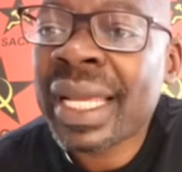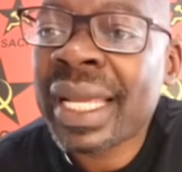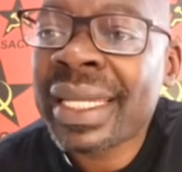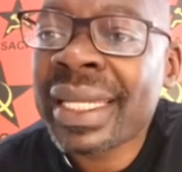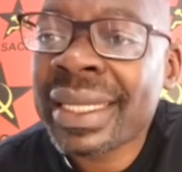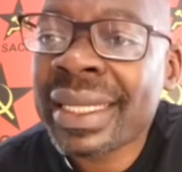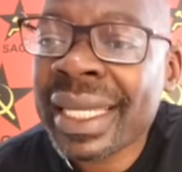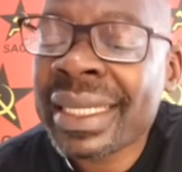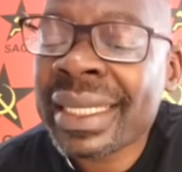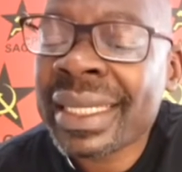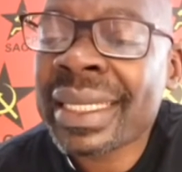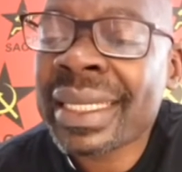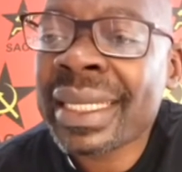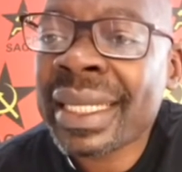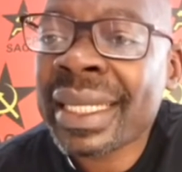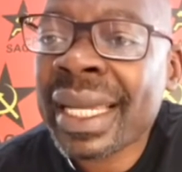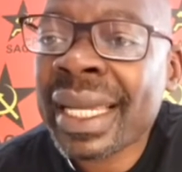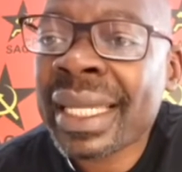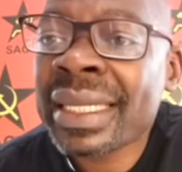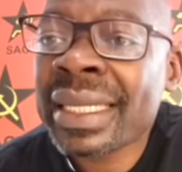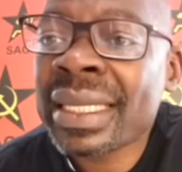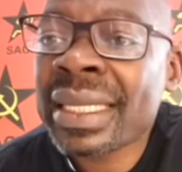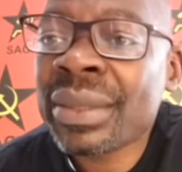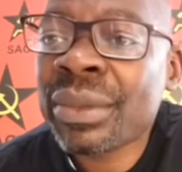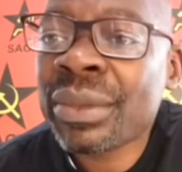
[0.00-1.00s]
And in that
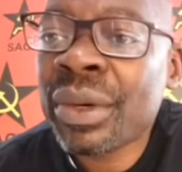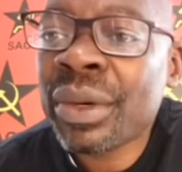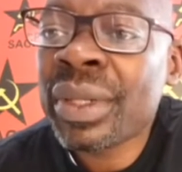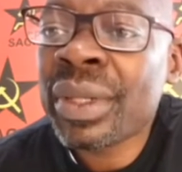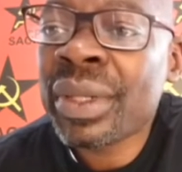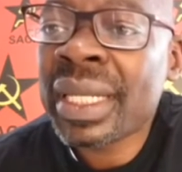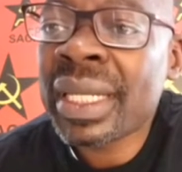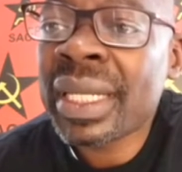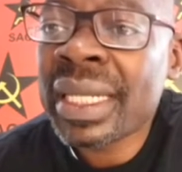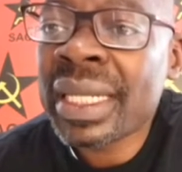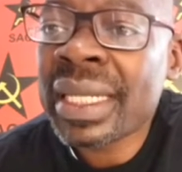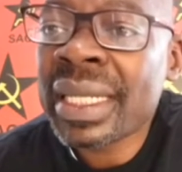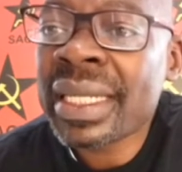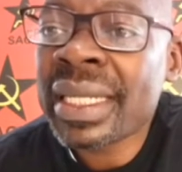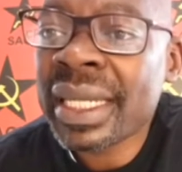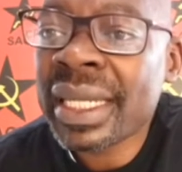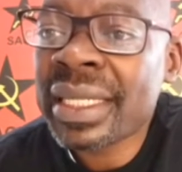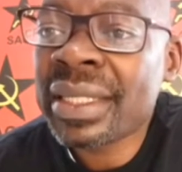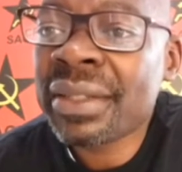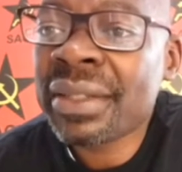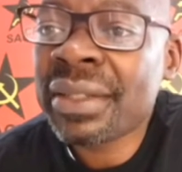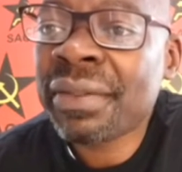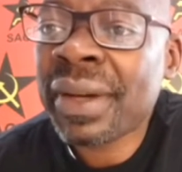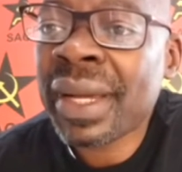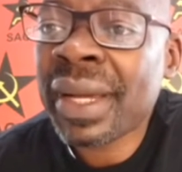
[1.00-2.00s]
regard, we will
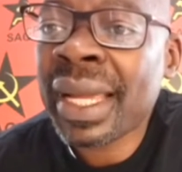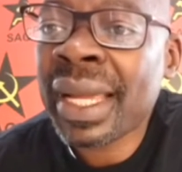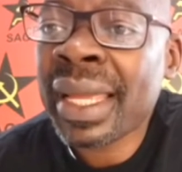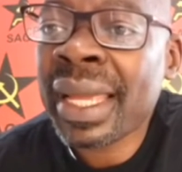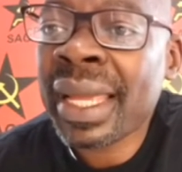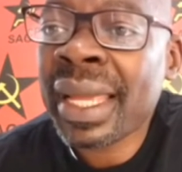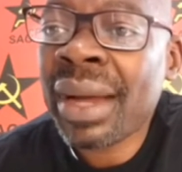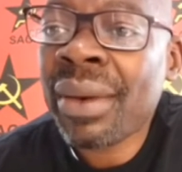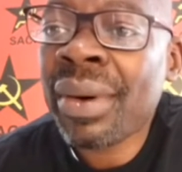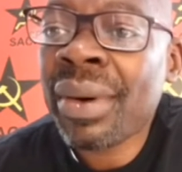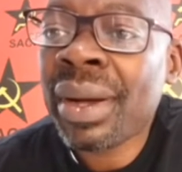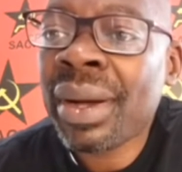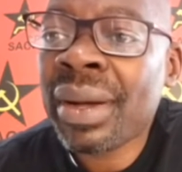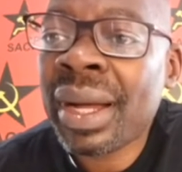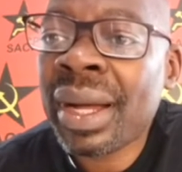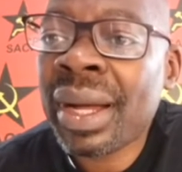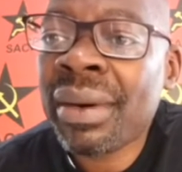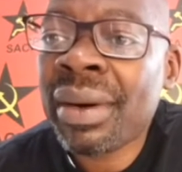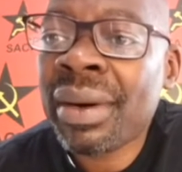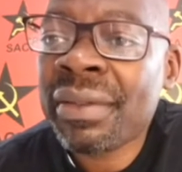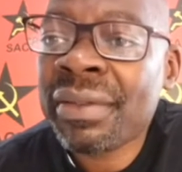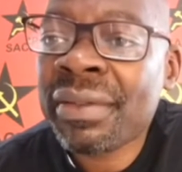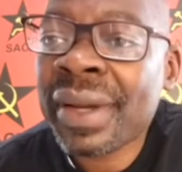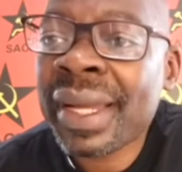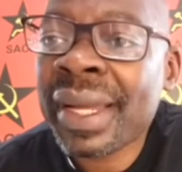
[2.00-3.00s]
intensify
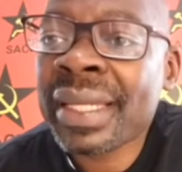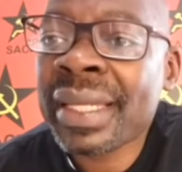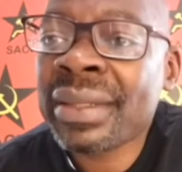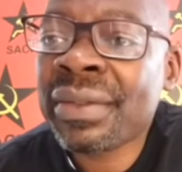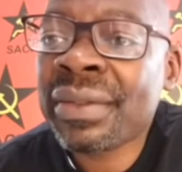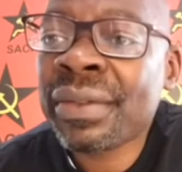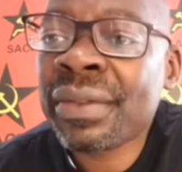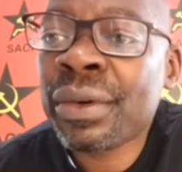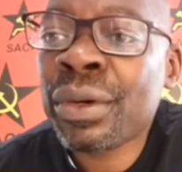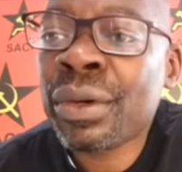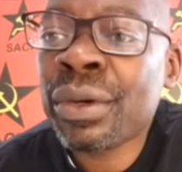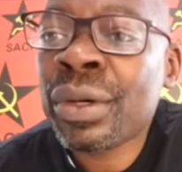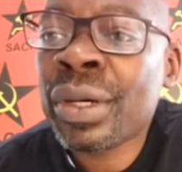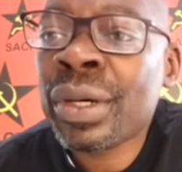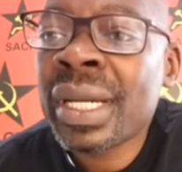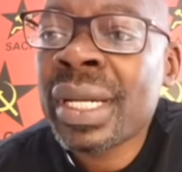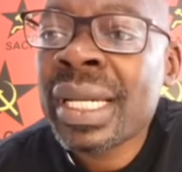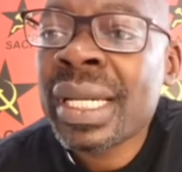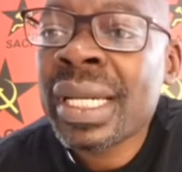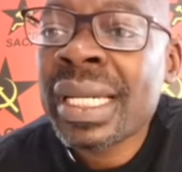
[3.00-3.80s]
our fight for